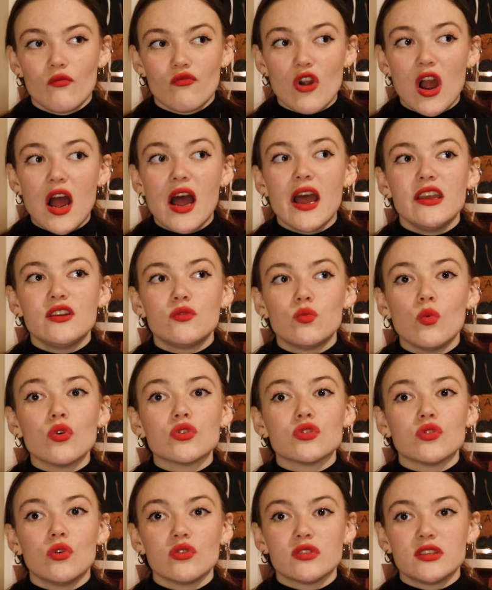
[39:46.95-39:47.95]
ride
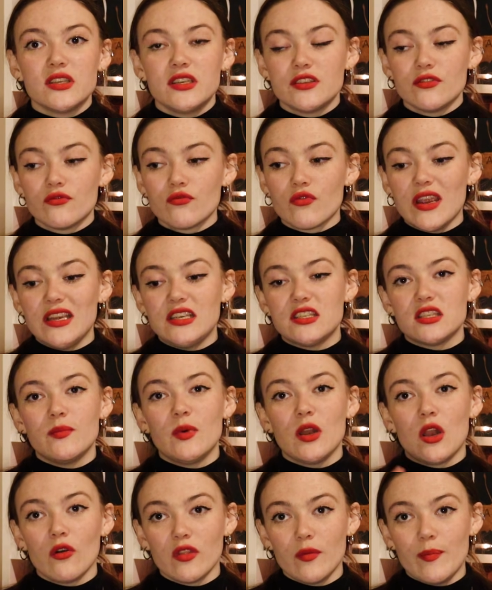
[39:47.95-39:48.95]
water horses and race
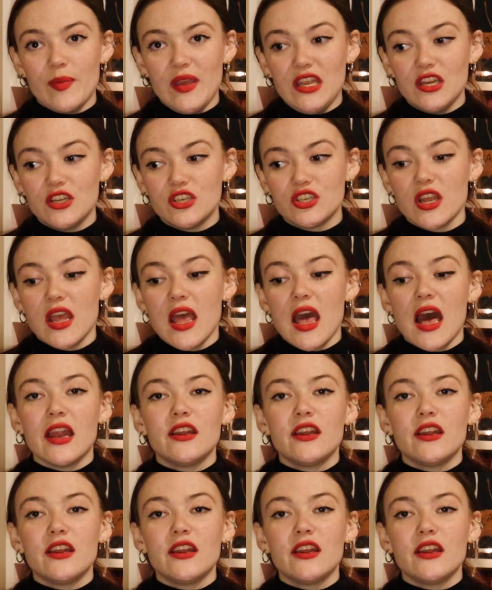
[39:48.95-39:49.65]
them along the beach